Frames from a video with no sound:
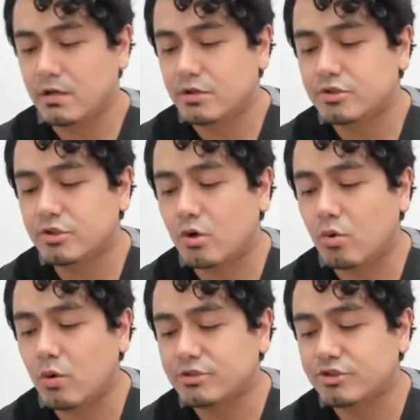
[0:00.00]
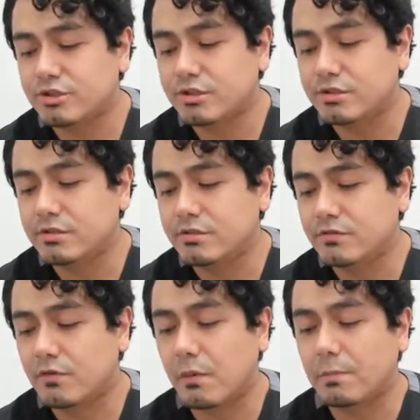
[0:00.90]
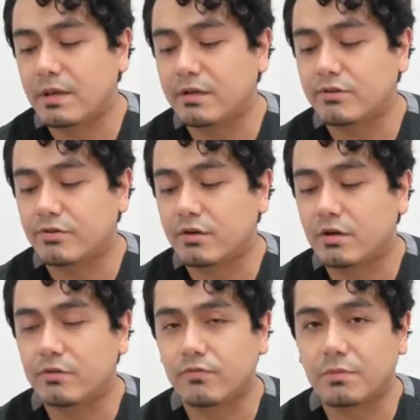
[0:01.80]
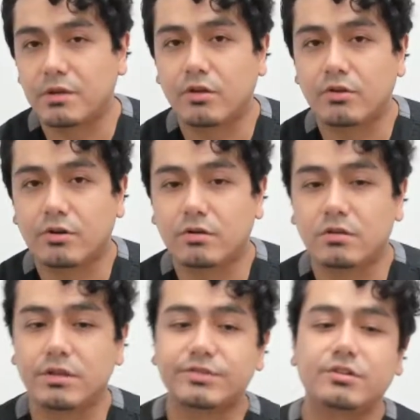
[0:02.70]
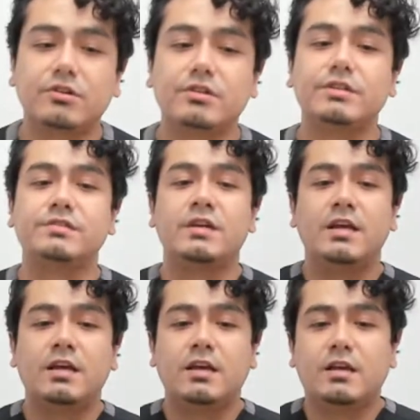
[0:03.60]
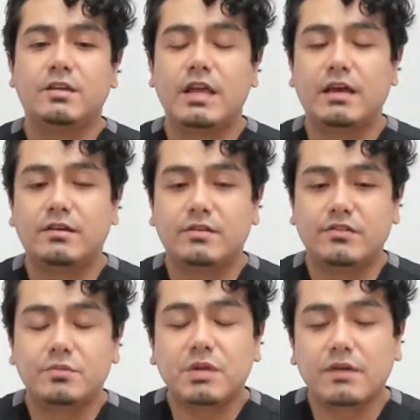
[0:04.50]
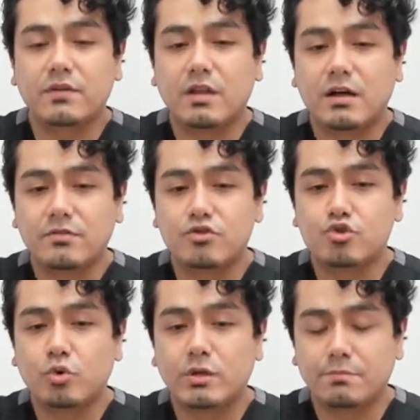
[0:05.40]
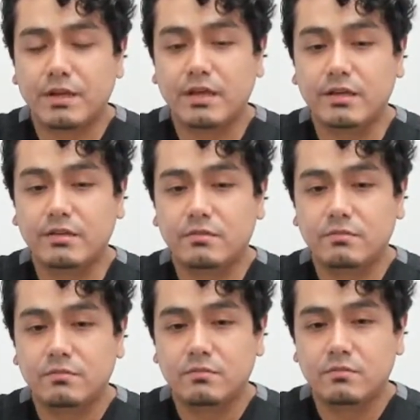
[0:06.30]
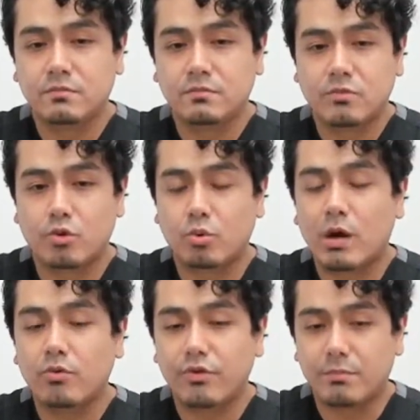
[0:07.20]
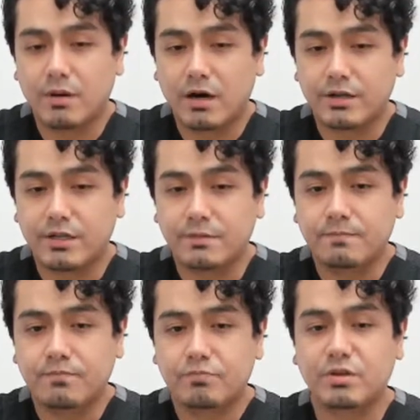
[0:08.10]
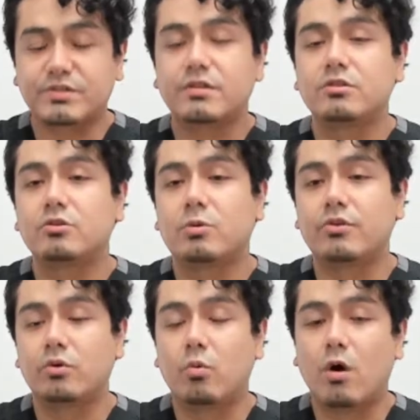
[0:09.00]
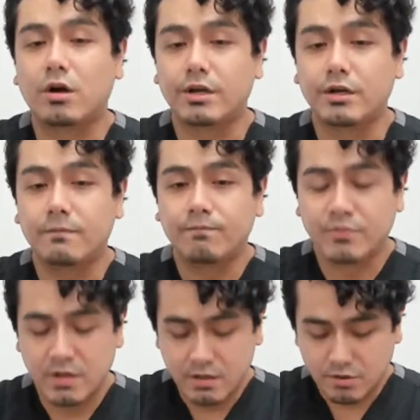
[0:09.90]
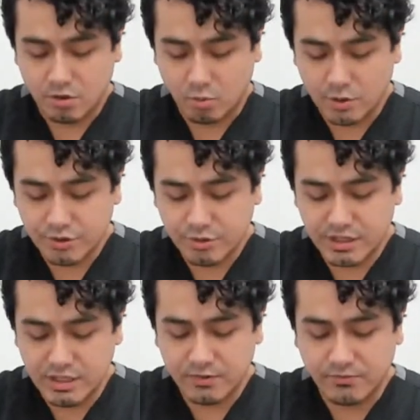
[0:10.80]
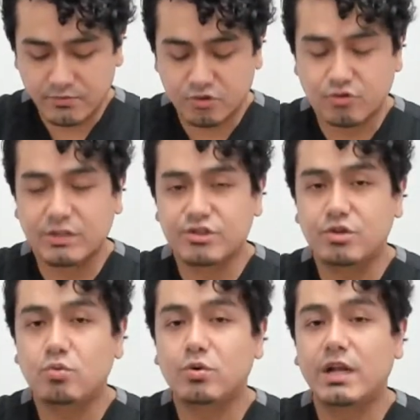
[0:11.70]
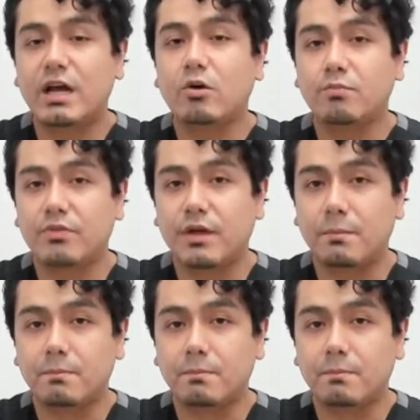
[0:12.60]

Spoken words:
So the question from from another listener is, they seem to have a lot of joint pain throughout their body, particularly while they're walking. They're wondering if stretching would help them.